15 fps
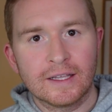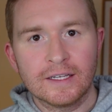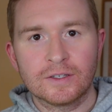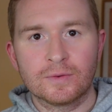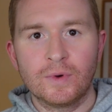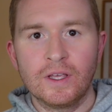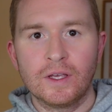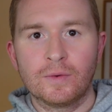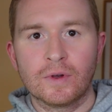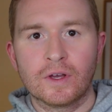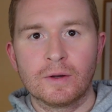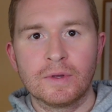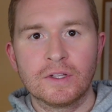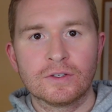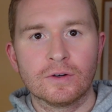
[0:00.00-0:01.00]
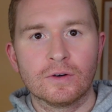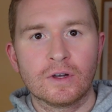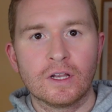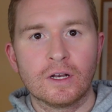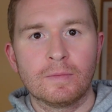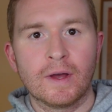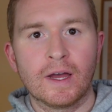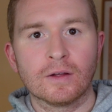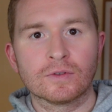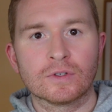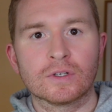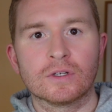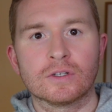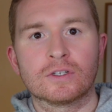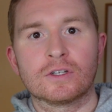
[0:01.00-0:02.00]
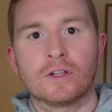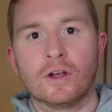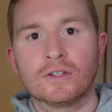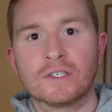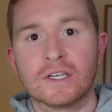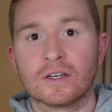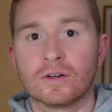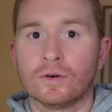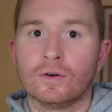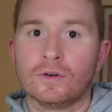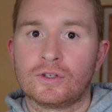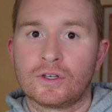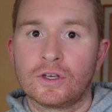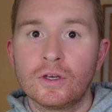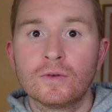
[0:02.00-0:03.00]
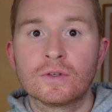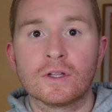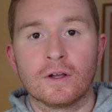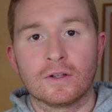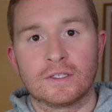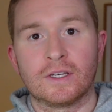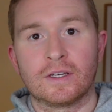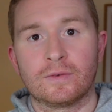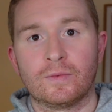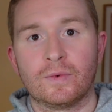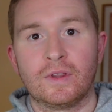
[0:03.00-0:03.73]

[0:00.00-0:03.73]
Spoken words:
This week we're going to be talking about slotting or SKU slotting